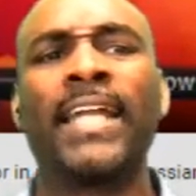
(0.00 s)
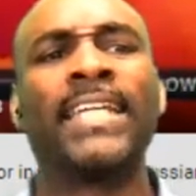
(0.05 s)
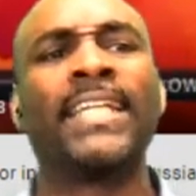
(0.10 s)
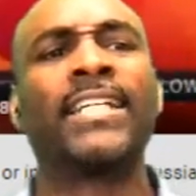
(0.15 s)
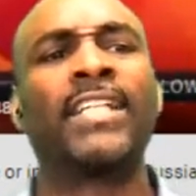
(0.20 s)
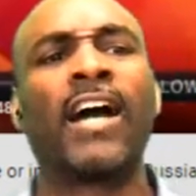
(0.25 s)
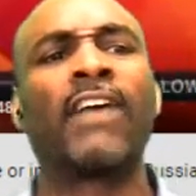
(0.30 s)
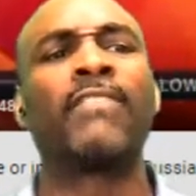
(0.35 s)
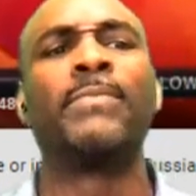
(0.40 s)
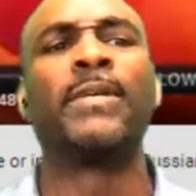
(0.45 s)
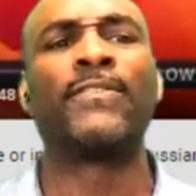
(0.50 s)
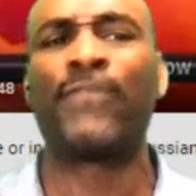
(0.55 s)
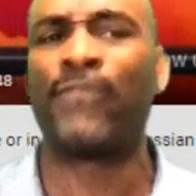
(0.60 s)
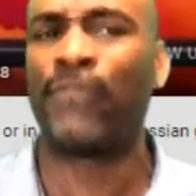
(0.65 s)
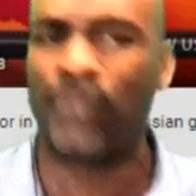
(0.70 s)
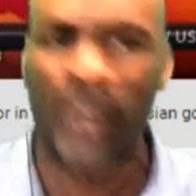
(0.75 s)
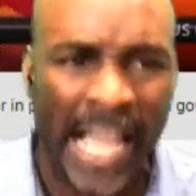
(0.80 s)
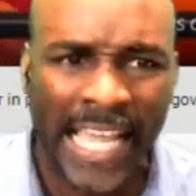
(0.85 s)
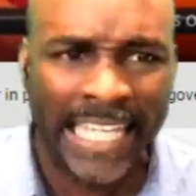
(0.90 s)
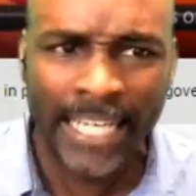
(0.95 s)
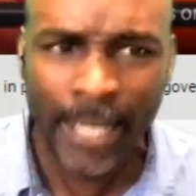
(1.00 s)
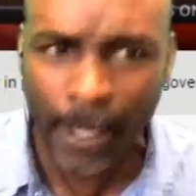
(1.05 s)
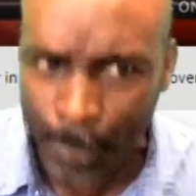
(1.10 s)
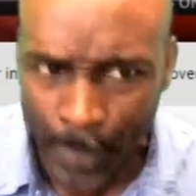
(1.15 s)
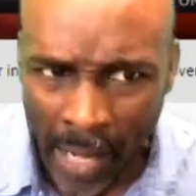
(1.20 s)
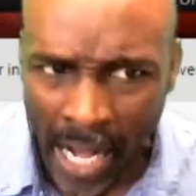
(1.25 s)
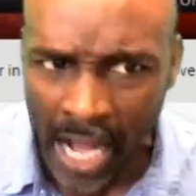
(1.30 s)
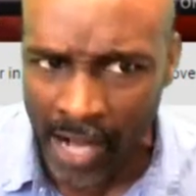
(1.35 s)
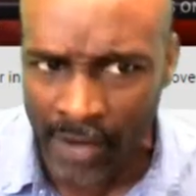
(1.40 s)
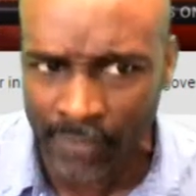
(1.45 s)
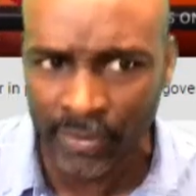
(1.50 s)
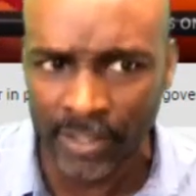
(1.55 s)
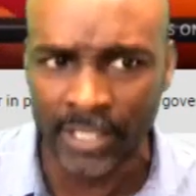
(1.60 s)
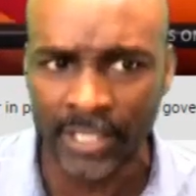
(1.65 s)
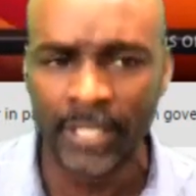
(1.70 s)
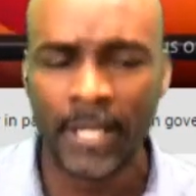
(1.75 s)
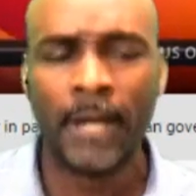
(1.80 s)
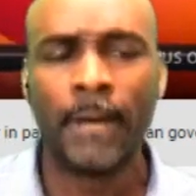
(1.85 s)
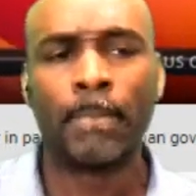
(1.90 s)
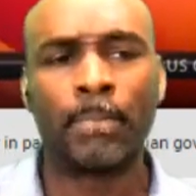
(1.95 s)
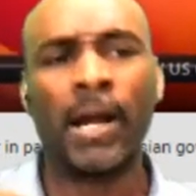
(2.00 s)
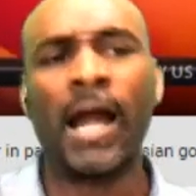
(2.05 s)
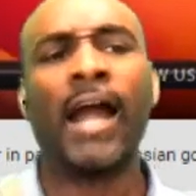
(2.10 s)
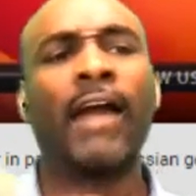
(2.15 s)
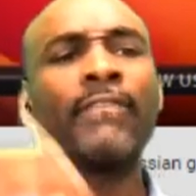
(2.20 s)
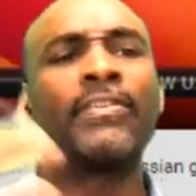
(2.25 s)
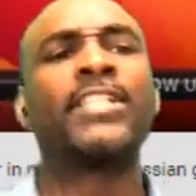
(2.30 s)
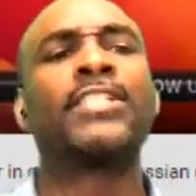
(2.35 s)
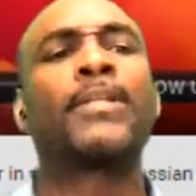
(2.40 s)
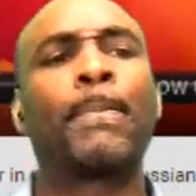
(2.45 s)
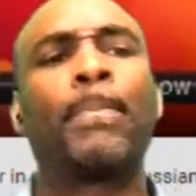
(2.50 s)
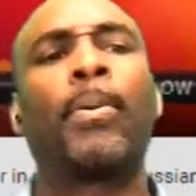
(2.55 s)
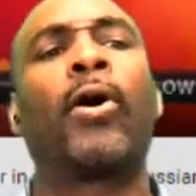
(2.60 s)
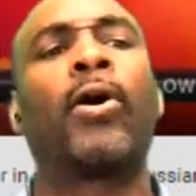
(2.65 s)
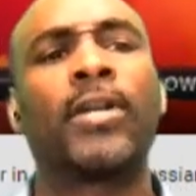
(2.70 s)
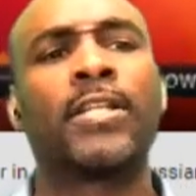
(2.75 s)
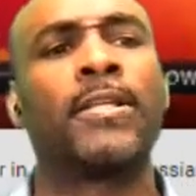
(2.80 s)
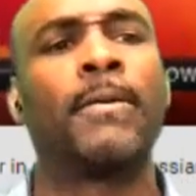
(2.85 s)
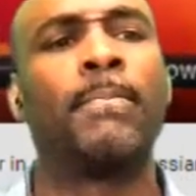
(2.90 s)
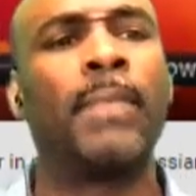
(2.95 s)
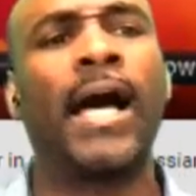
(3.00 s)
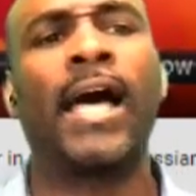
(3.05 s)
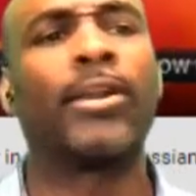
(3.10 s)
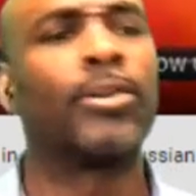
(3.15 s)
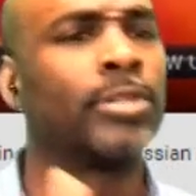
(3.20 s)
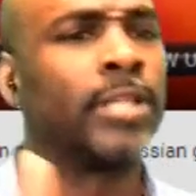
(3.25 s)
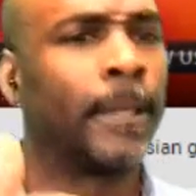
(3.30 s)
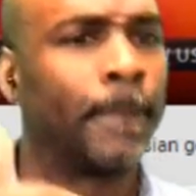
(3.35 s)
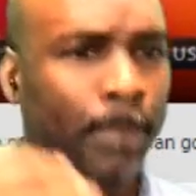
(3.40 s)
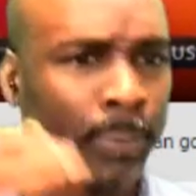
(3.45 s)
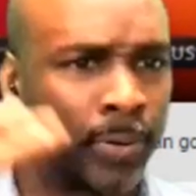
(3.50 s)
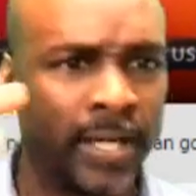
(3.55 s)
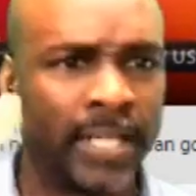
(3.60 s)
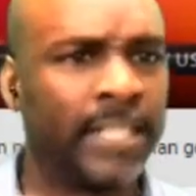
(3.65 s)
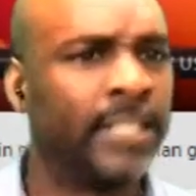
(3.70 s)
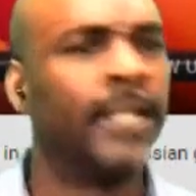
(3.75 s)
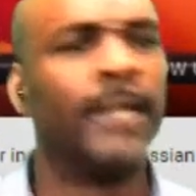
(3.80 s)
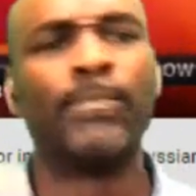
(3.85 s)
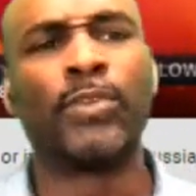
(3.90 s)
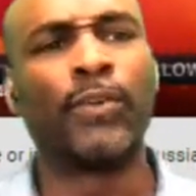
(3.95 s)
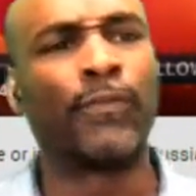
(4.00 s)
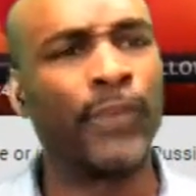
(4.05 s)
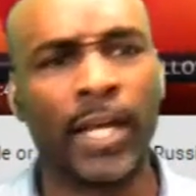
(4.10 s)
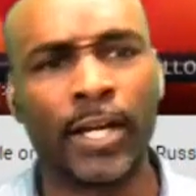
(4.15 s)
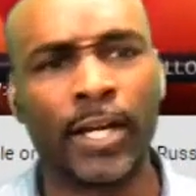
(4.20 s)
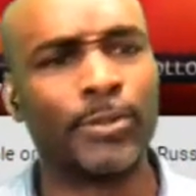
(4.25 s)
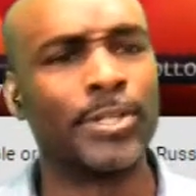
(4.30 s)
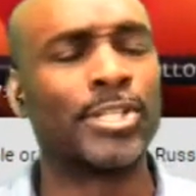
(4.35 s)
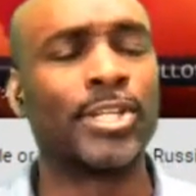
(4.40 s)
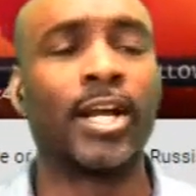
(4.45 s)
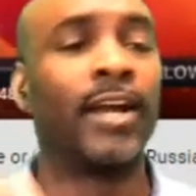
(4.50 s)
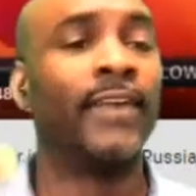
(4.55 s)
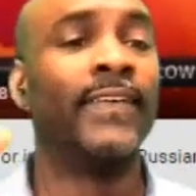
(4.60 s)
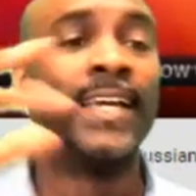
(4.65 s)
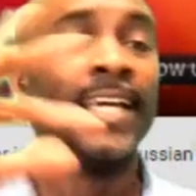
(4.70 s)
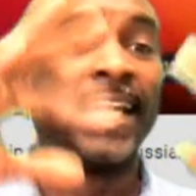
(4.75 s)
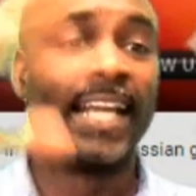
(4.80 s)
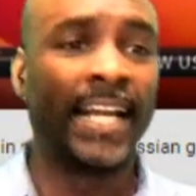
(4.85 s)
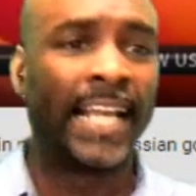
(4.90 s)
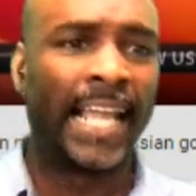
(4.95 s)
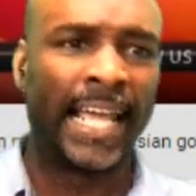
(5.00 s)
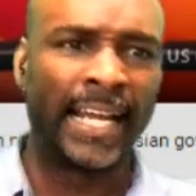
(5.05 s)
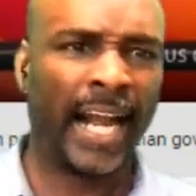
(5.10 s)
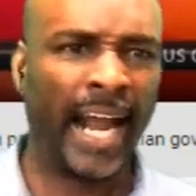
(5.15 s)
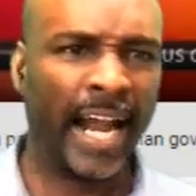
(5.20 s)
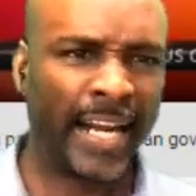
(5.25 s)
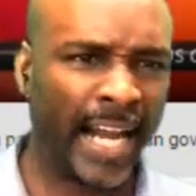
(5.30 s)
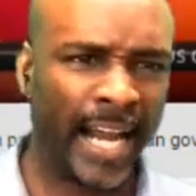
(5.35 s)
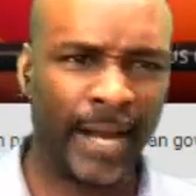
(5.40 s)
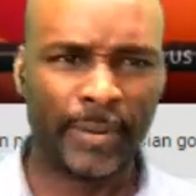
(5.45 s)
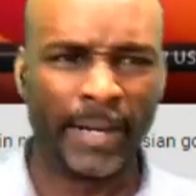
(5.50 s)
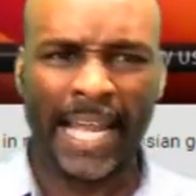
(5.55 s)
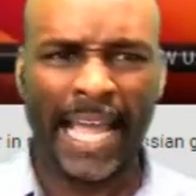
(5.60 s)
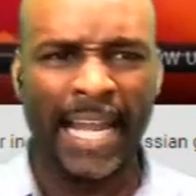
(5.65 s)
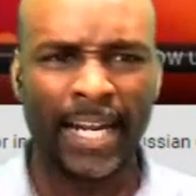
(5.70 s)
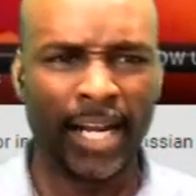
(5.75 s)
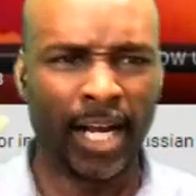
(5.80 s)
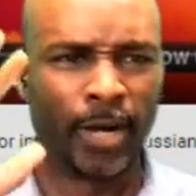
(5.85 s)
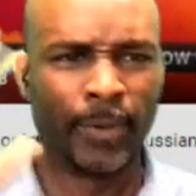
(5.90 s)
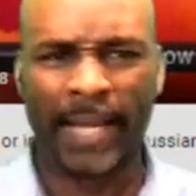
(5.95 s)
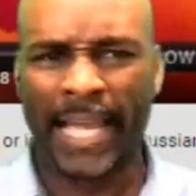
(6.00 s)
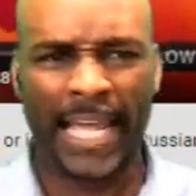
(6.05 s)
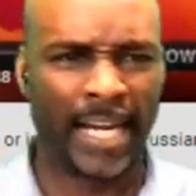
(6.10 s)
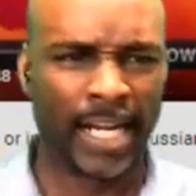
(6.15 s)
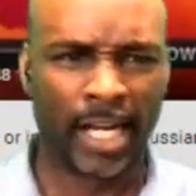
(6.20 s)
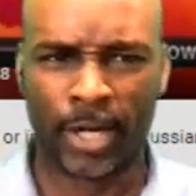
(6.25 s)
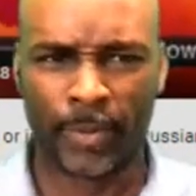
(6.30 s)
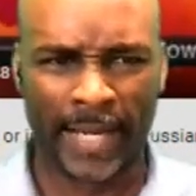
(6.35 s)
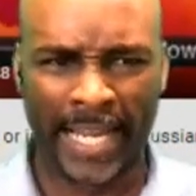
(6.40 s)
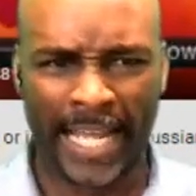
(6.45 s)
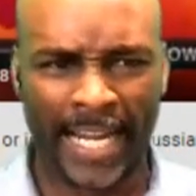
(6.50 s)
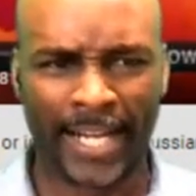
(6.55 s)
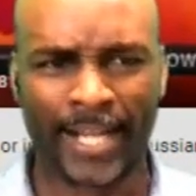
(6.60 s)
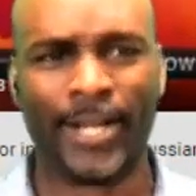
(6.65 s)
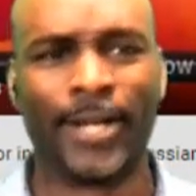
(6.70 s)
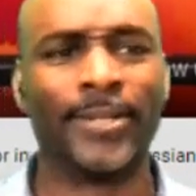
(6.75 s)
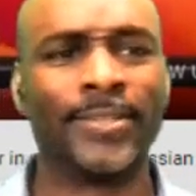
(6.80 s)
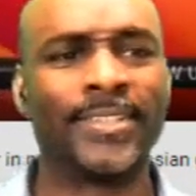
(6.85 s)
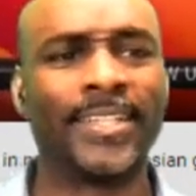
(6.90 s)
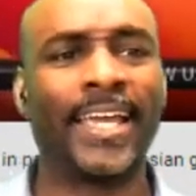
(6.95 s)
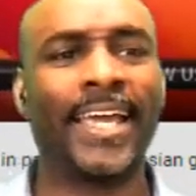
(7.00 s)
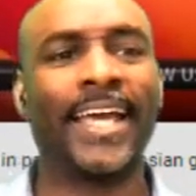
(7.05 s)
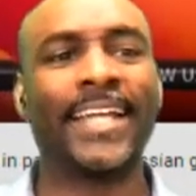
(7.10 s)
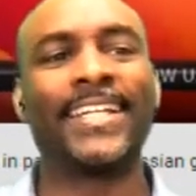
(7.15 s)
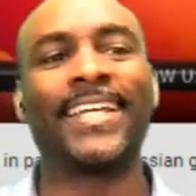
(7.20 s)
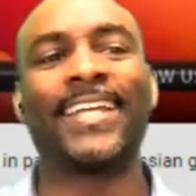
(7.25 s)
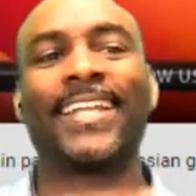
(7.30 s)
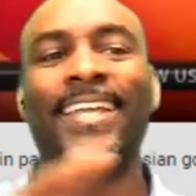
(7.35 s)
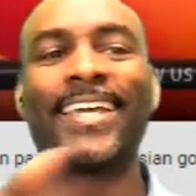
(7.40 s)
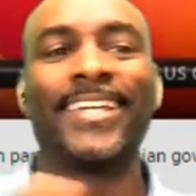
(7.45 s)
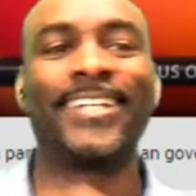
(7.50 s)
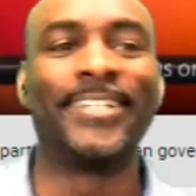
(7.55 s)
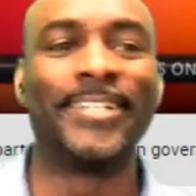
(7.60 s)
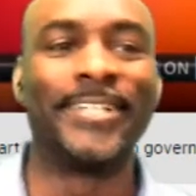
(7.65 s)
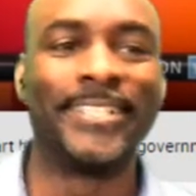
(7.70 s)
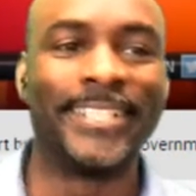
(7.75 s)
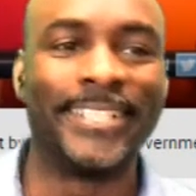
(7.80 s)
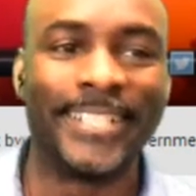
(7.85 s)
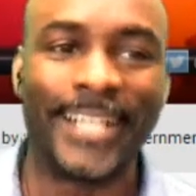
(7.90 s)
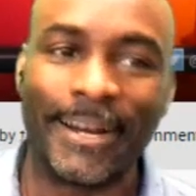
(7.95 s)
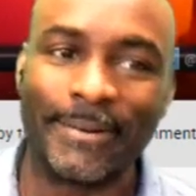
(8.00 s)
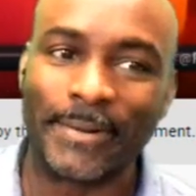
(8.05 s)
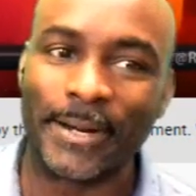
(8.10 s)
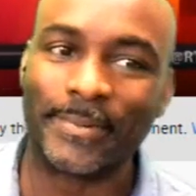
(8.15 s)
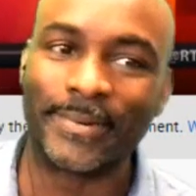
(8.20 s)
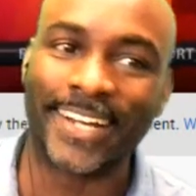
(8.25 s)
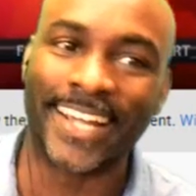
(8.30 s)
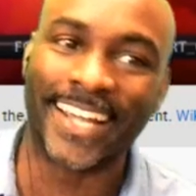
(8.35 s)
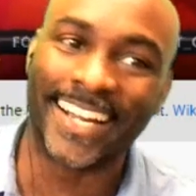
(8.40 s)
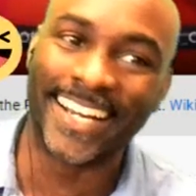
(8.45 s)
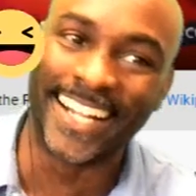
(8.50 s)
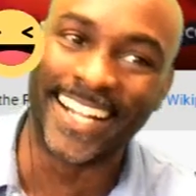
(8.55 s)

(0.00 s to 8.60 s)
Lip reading: in government fighting poverty. Poverty is a part of the model. They printed the Federal Reserve, and they're like, okay, we gotta go. They had that lady on there. Y'all remember that?